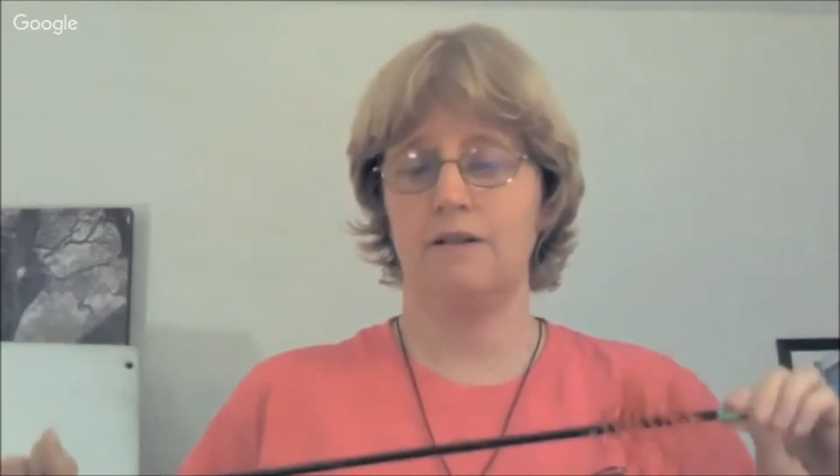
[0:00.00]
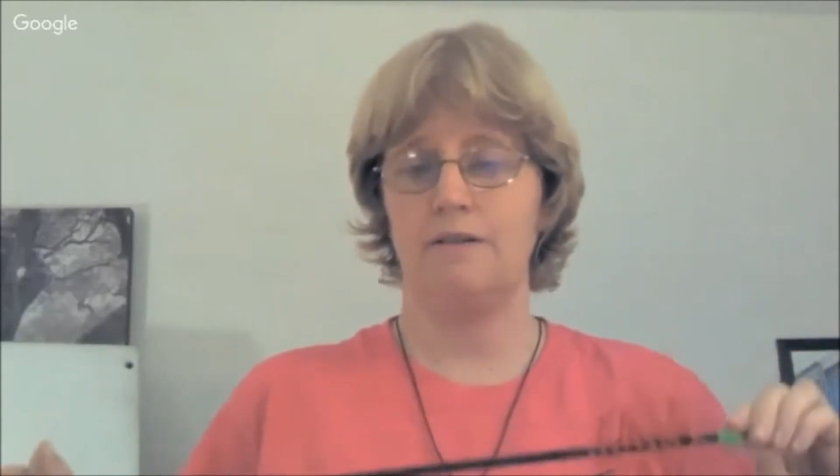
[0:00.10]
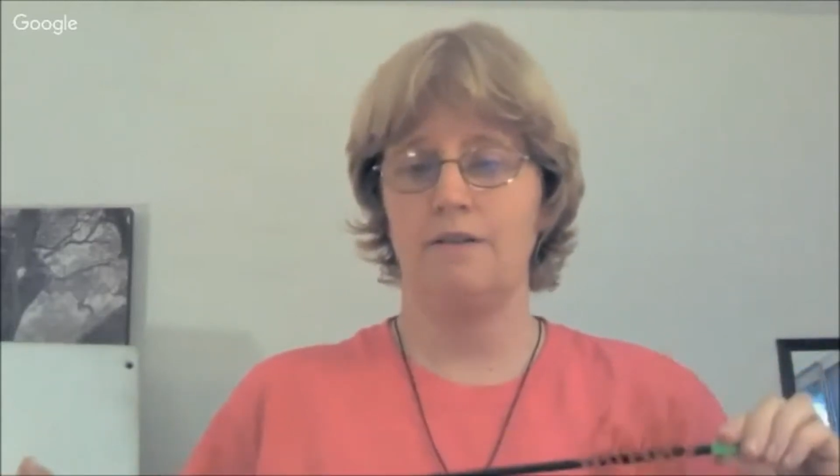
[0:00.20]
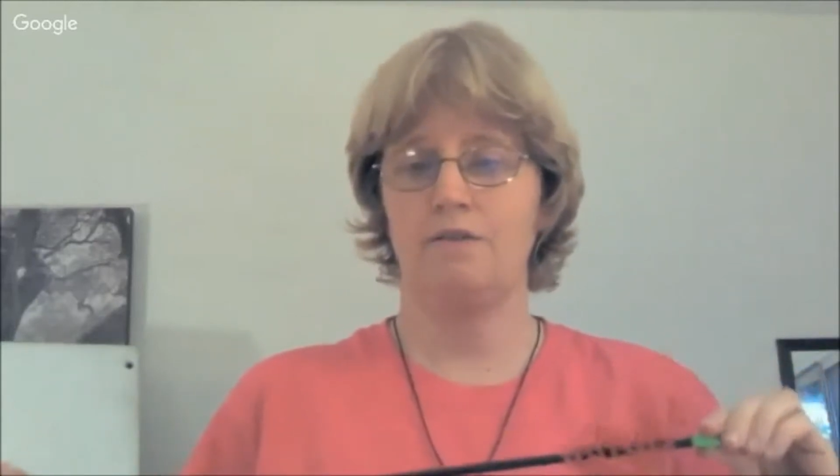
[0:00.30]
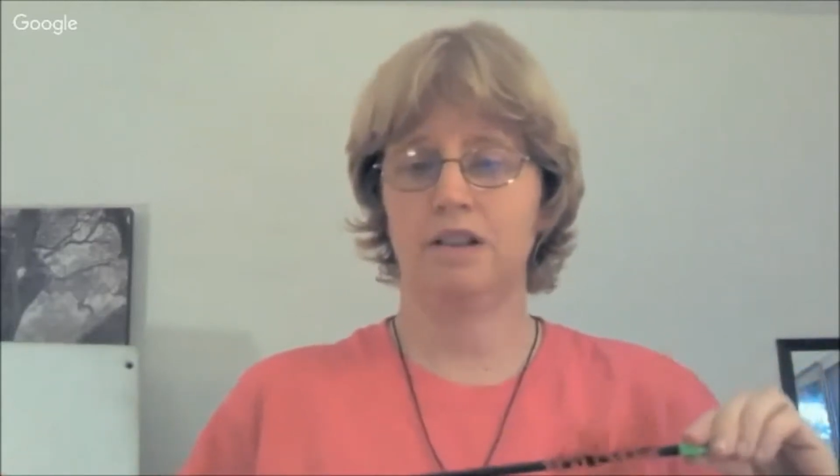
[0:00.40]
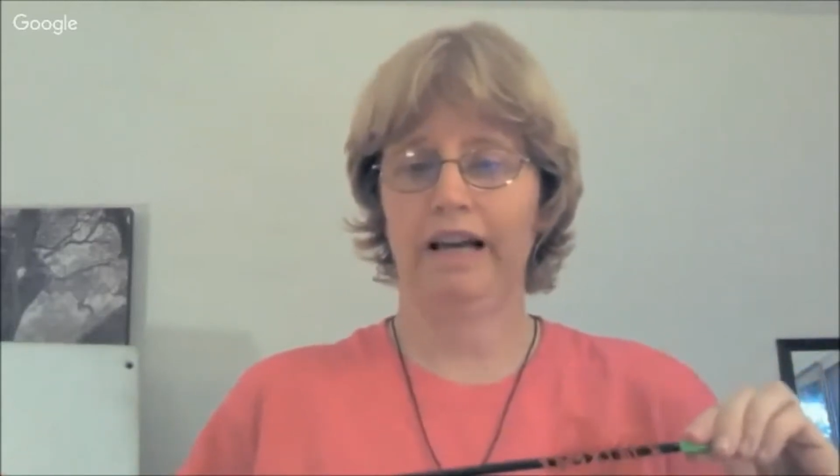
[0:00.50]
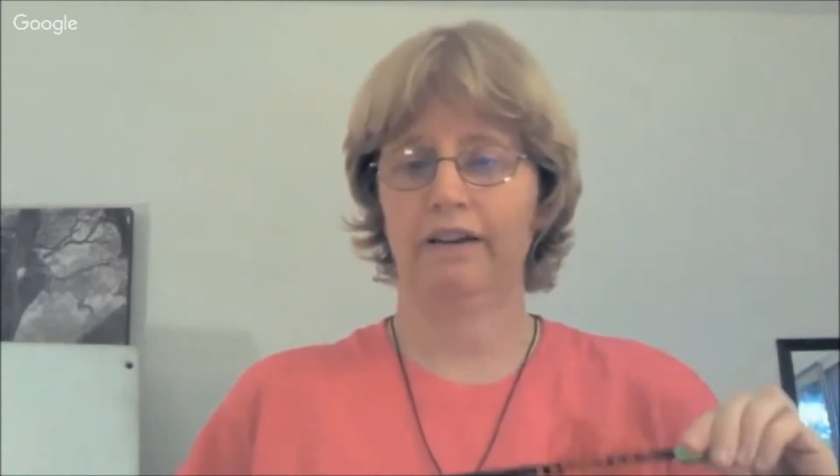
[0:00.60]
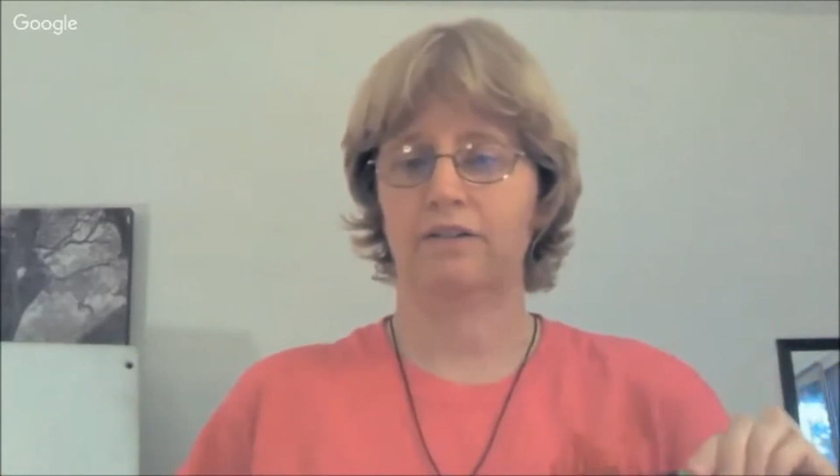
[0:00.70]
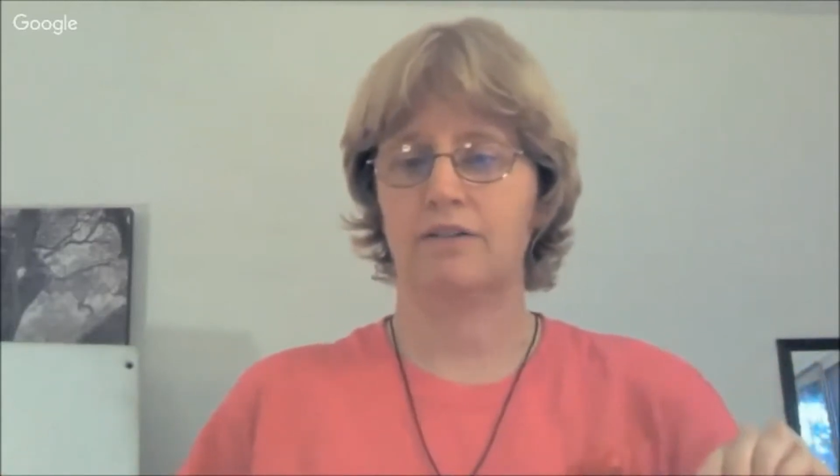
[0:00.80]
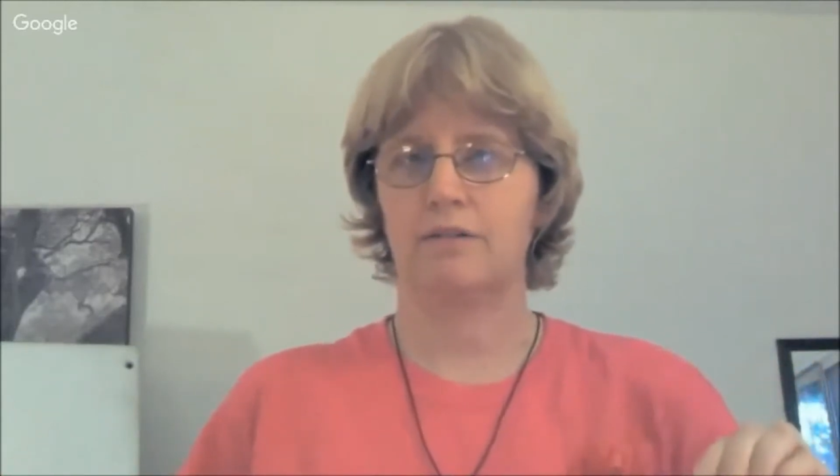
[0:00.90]
the
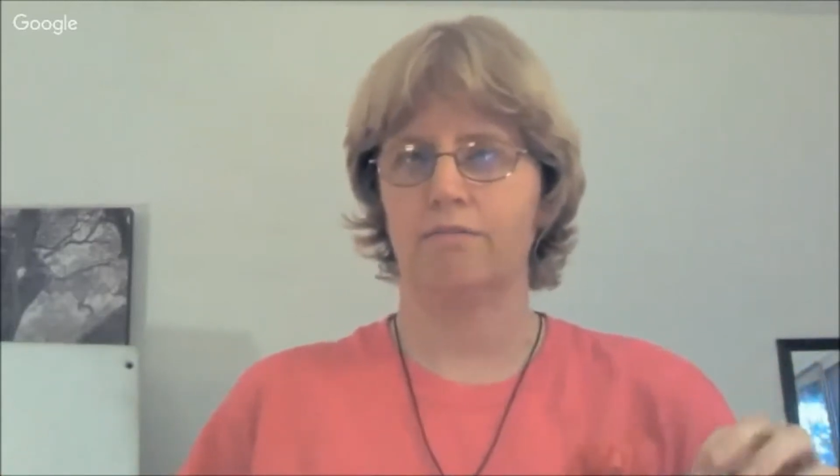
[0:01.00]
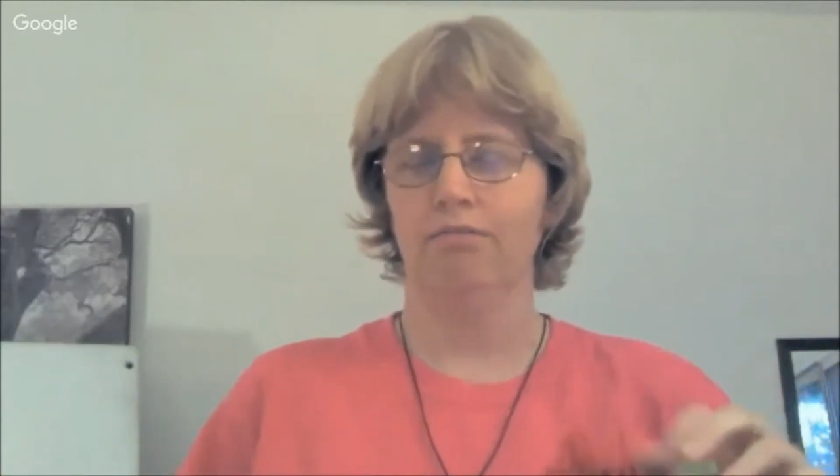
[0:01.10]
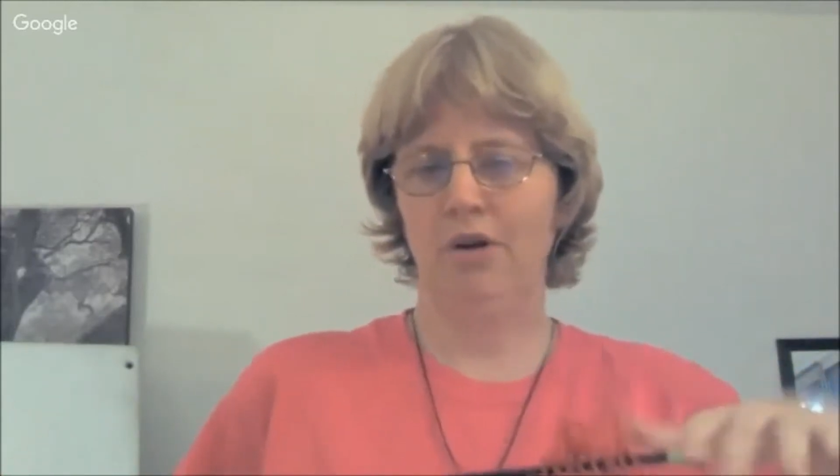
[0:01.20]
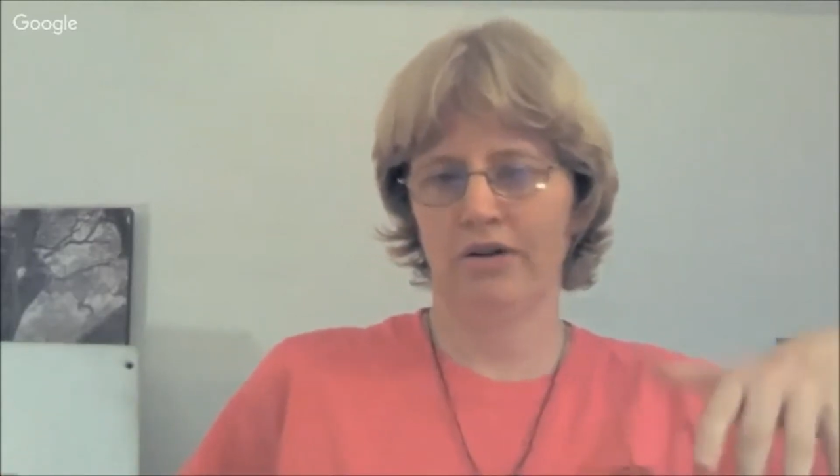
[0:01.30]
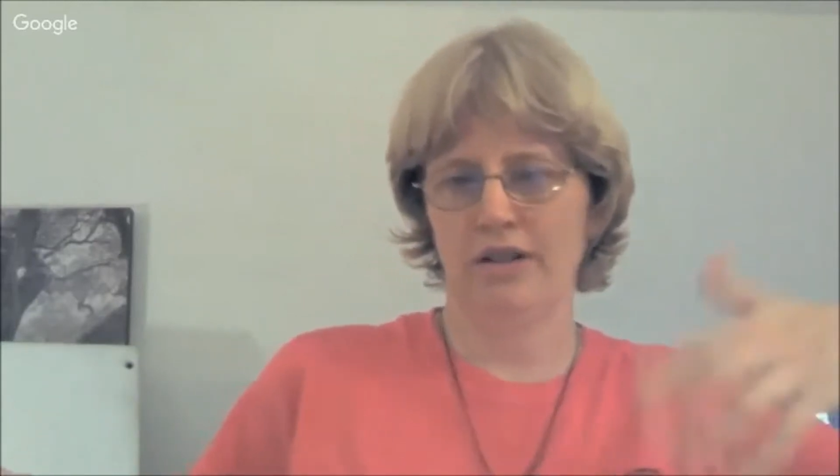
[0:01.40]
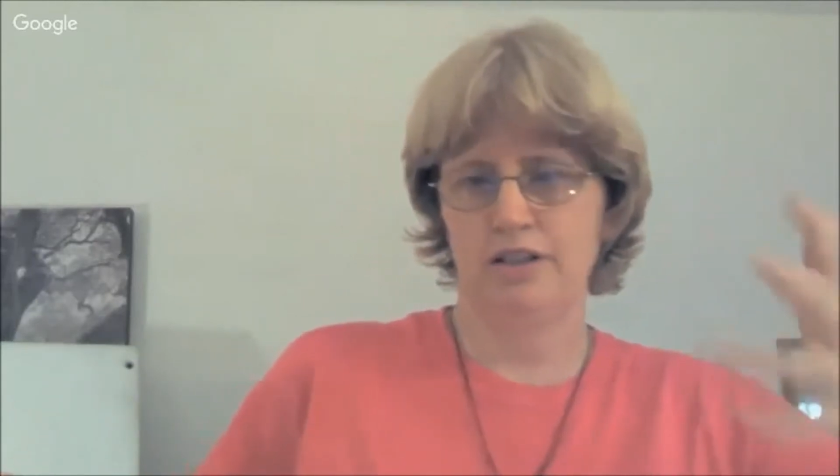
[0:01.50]
last part